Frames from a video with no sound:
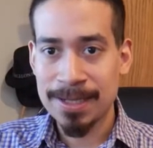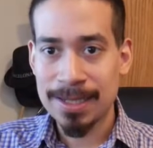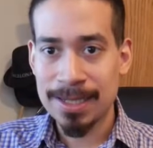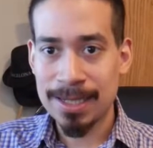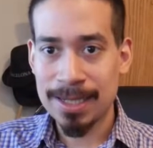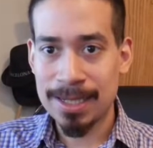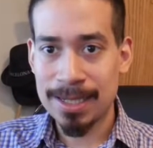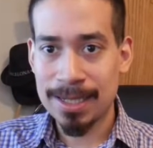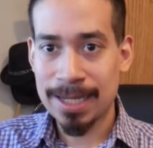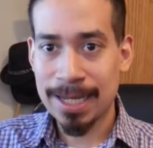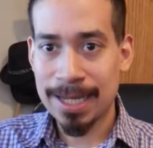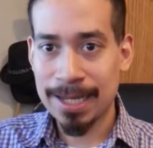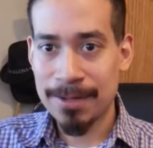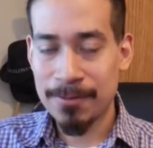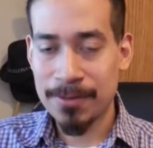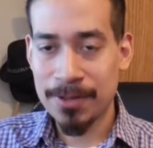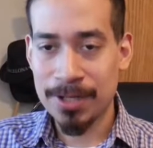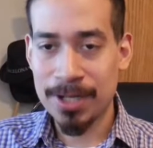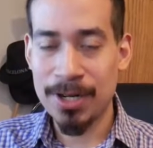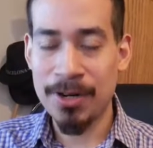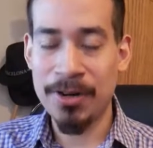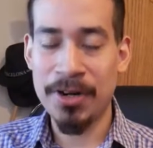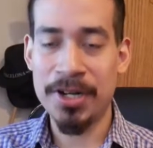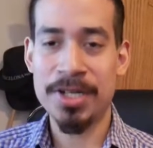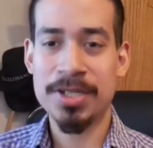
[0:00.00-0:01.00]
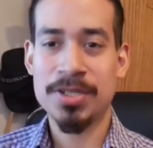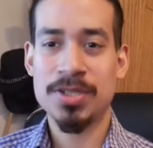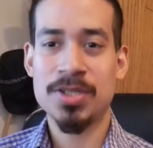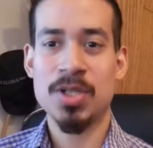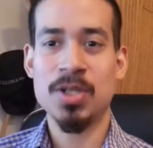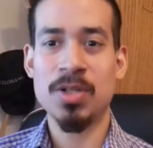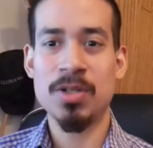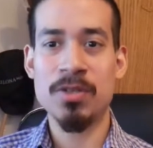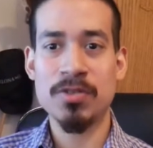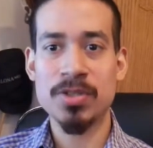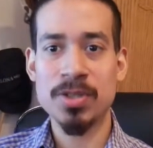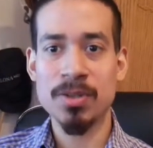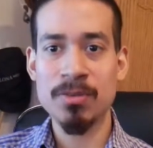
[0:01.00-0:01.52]
uh, Kevin? All right.
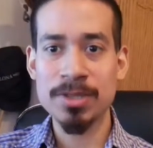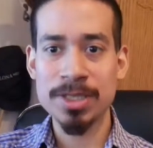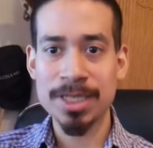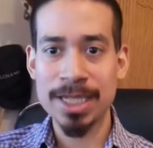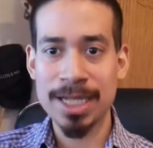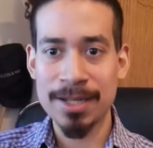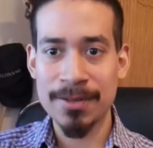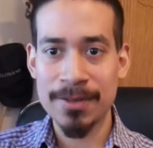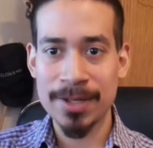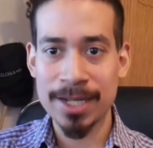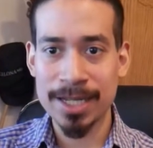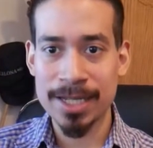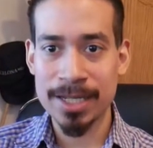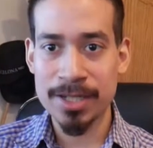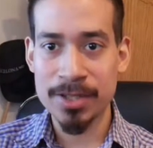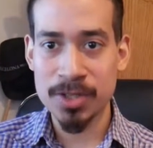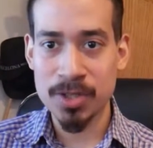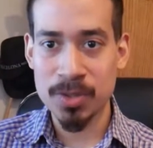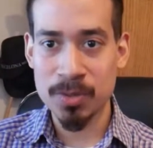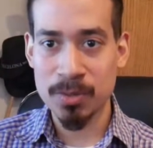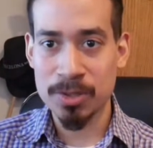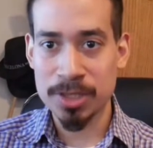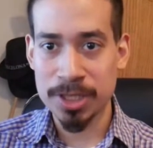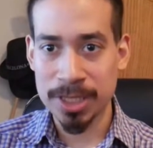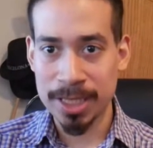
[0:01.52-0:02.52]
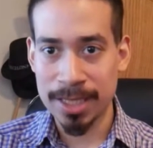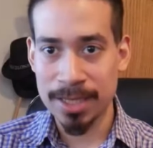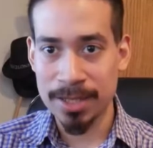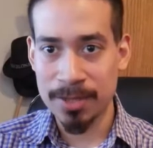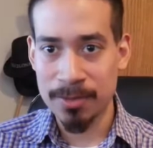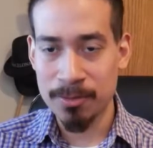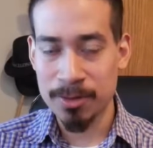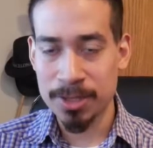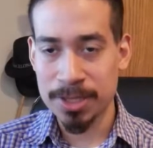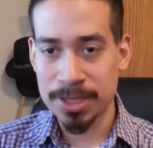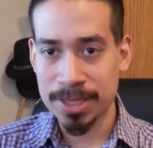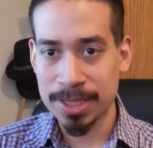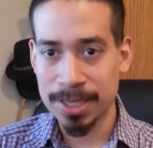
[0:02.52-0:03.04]
So if someone's having an issue with send and
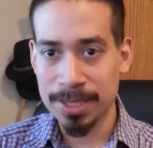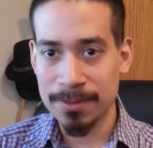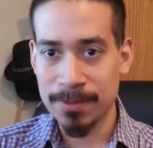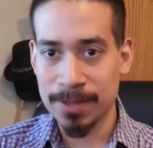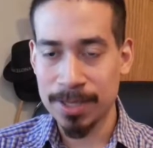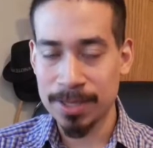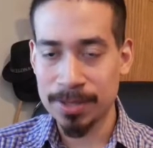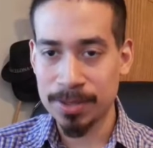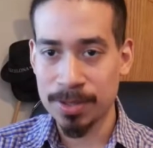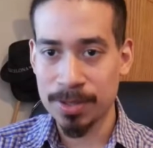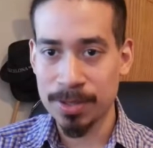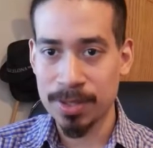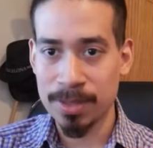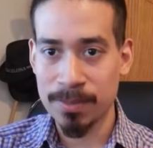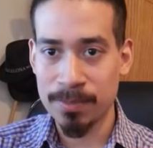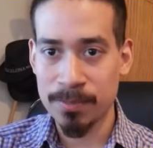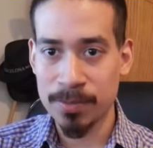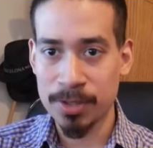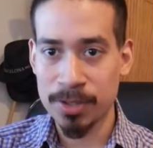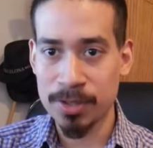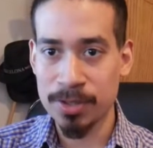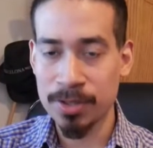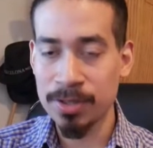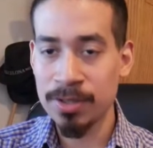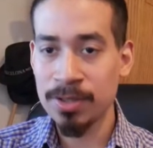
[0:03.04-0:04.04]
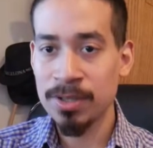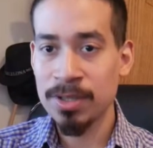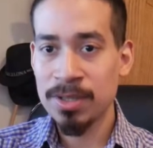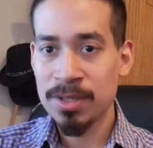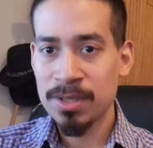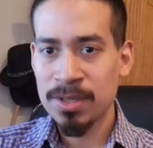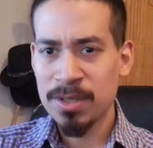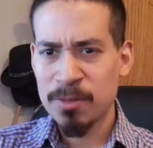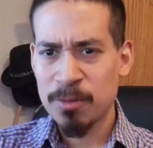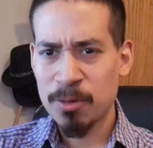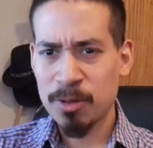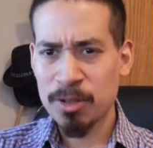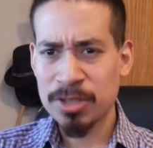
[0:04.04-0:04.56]
receive on their computer,
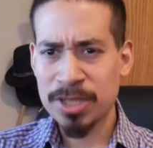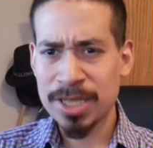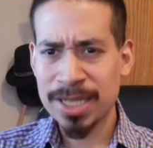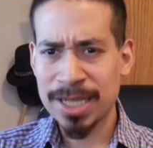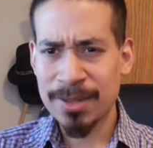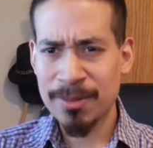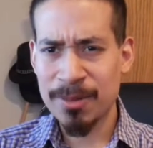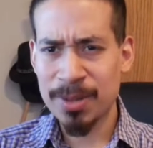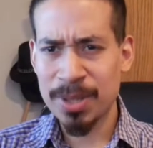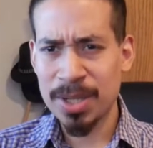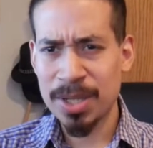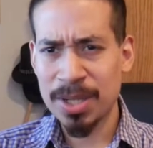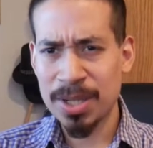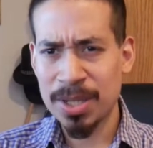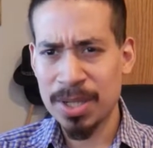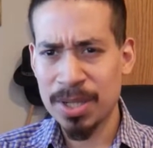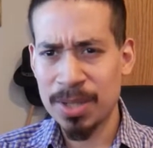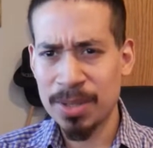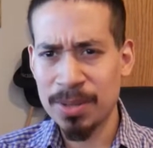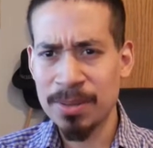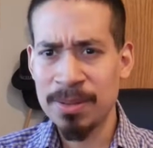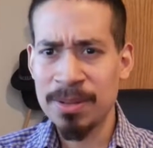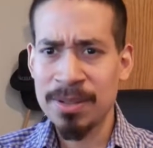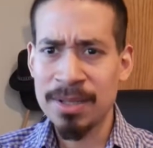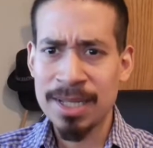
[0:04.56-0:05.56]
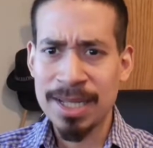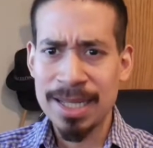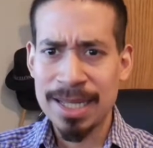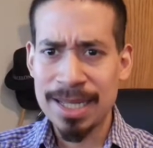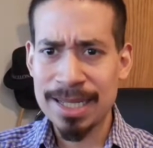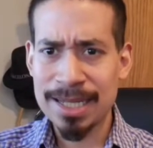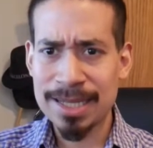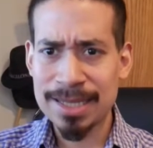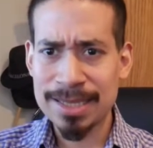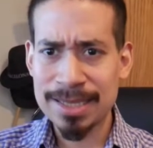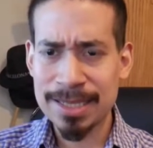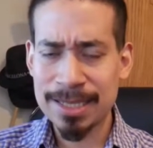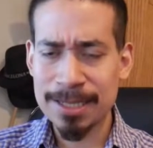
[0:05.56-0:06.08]
first thing I want to know
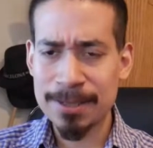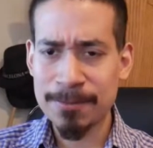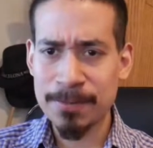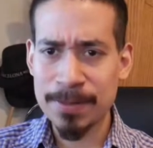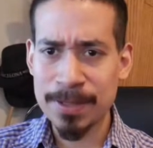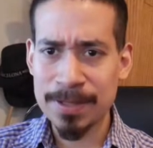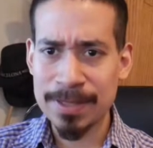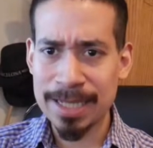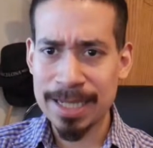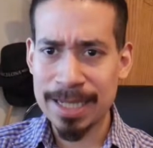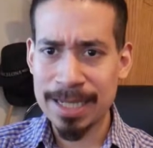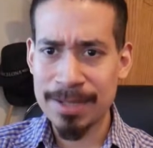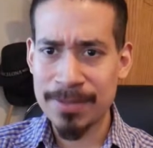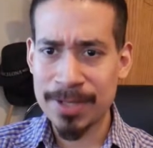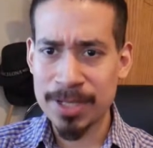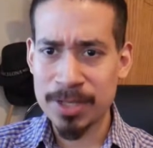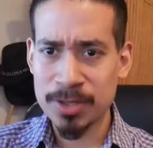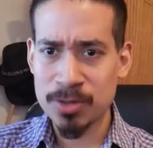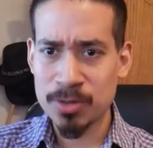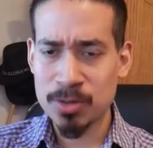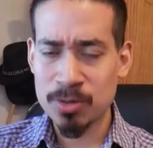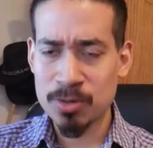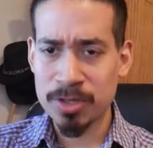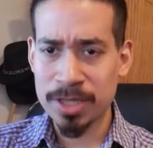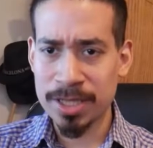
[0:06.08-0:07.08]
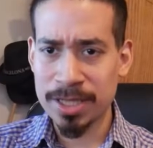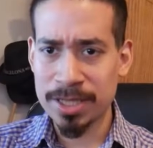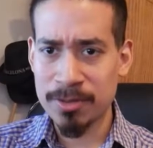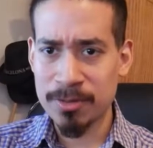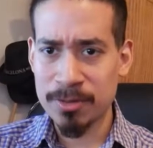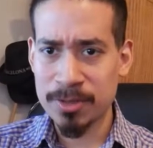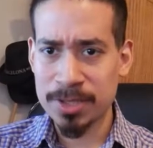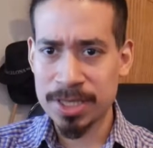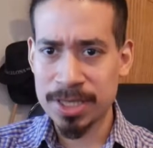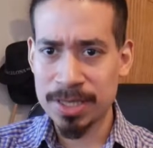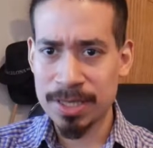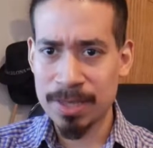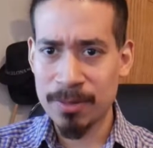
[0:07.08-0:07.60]
is if, if they're having issues with send and
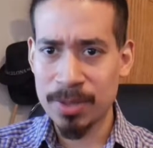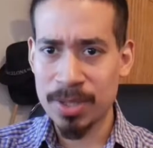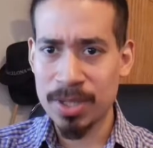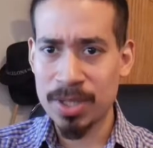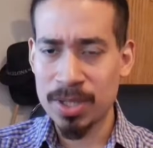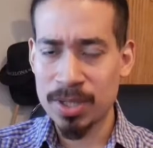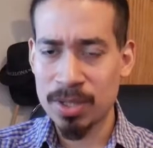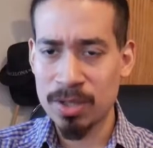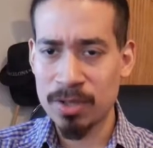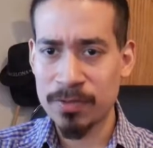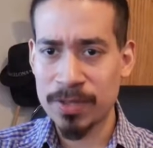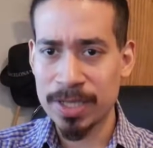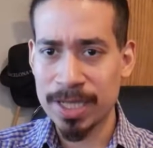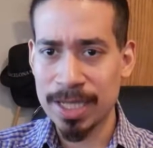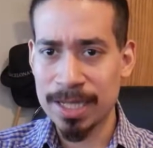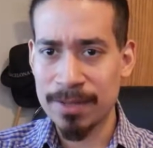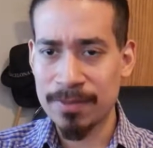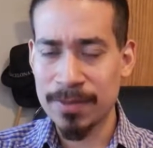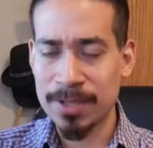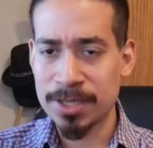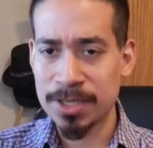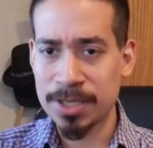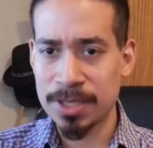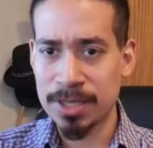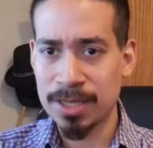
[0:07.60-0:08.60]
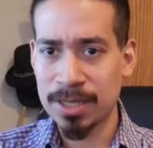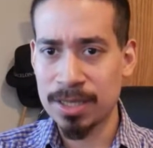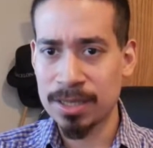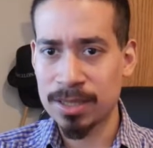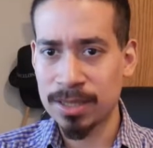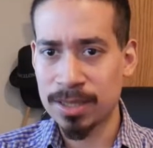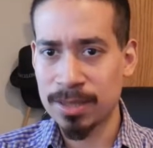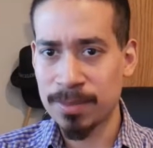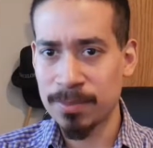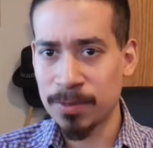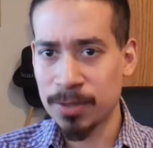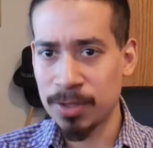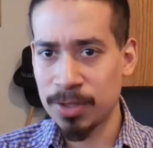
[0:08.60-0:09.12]
receive. I want to know if they have internet on the
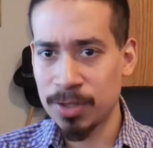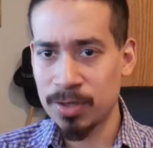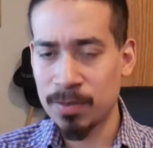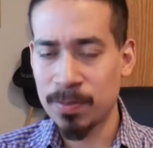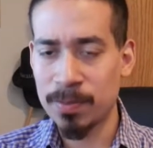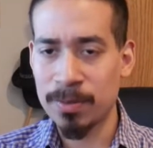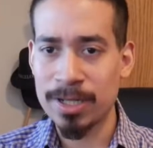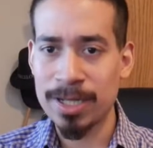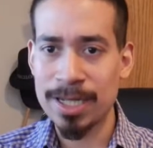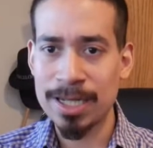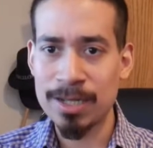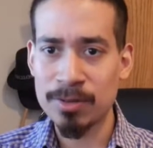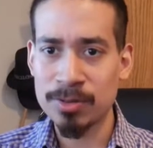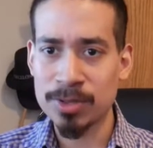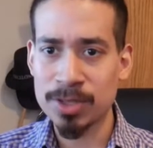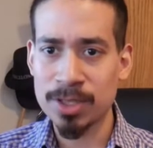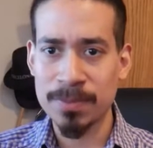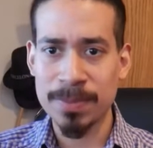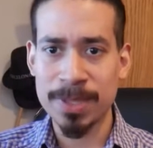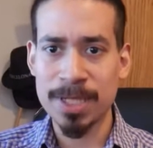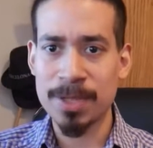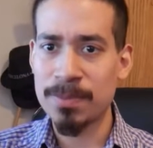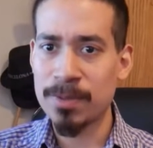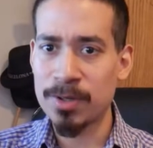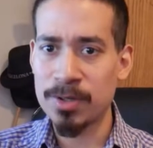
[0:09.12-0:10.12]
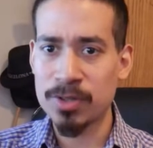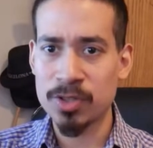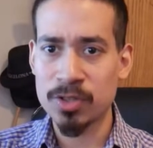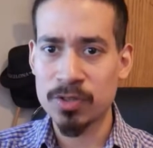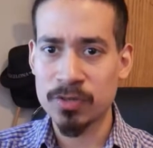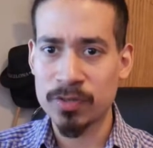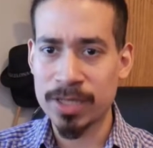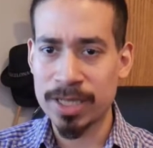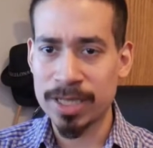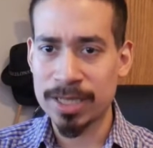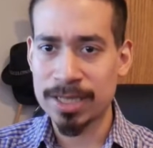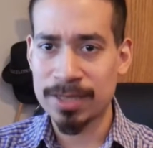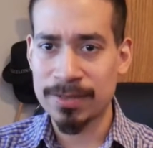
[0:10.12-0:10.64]
computer, but it also could be a bunch of
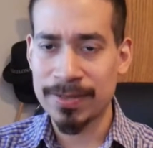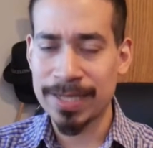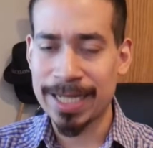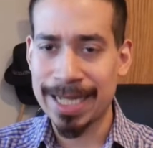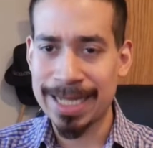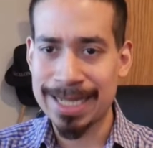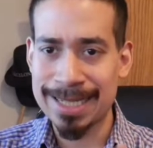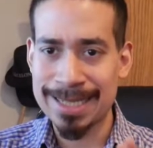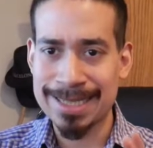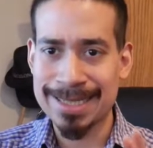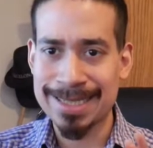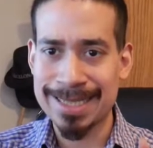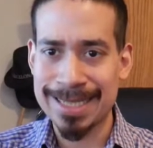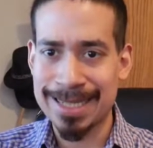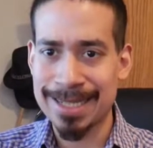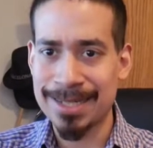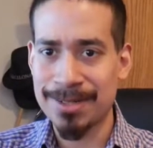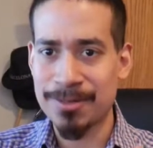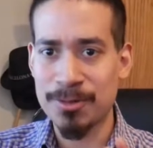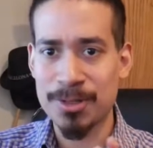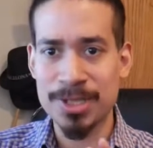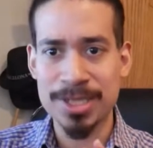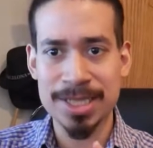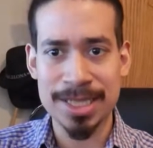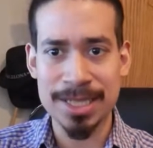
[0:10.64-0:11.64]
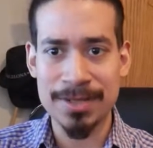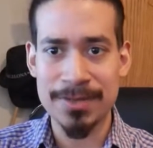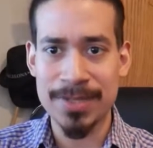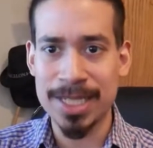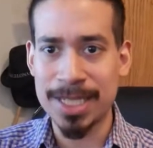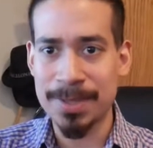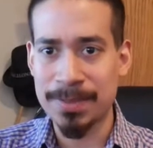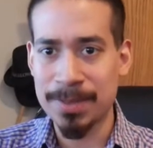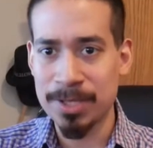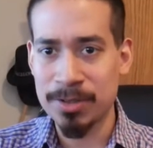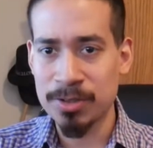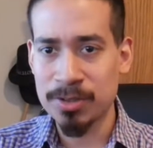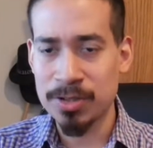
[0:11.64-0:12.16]
things. They can't send and receive
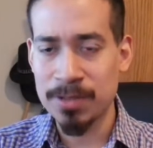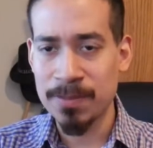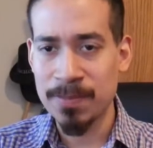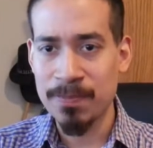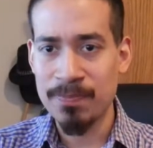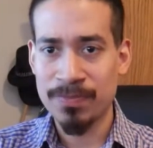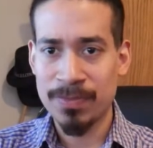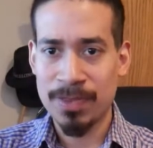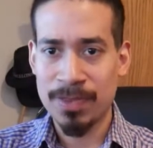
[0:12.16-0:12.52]
emails.